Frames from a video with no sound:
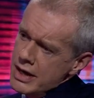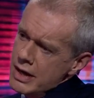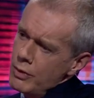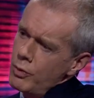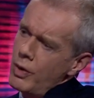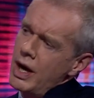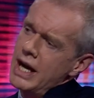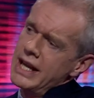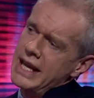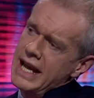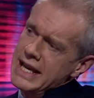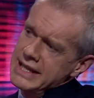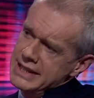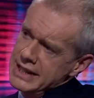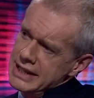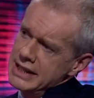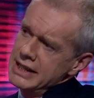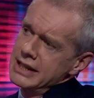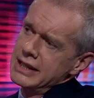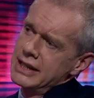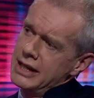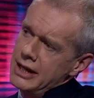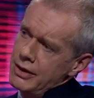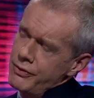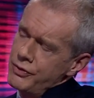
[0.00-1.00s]
why that
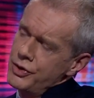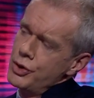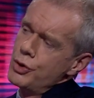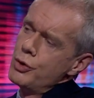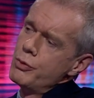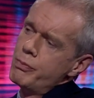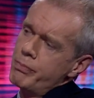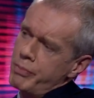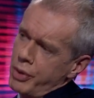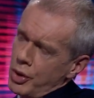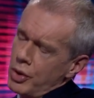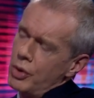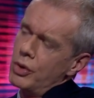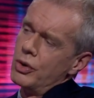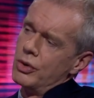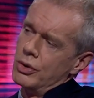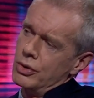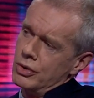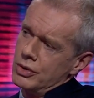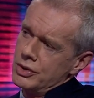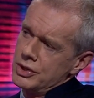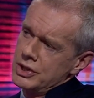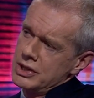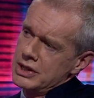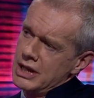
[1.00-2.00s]
didn't give you
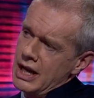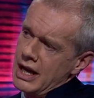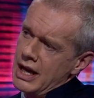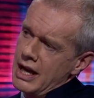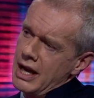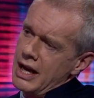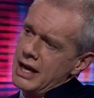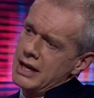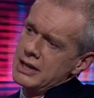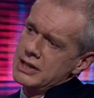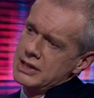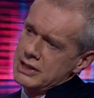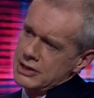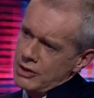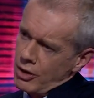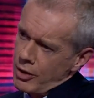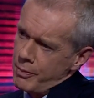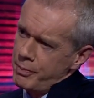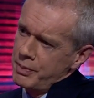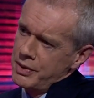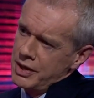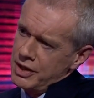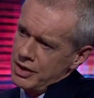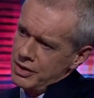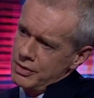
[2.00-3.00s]
pause,
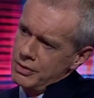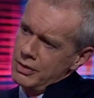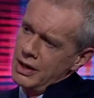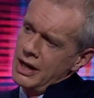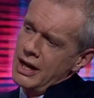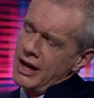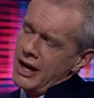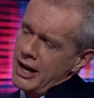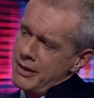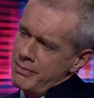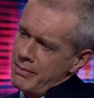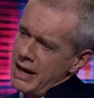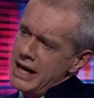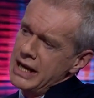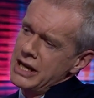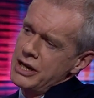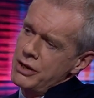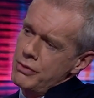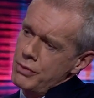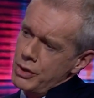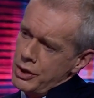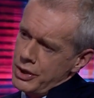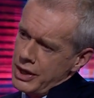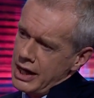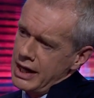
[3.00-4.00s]
stop you, and make
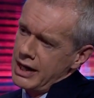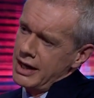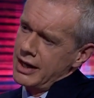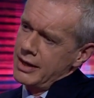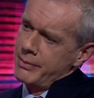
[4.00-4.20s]
you think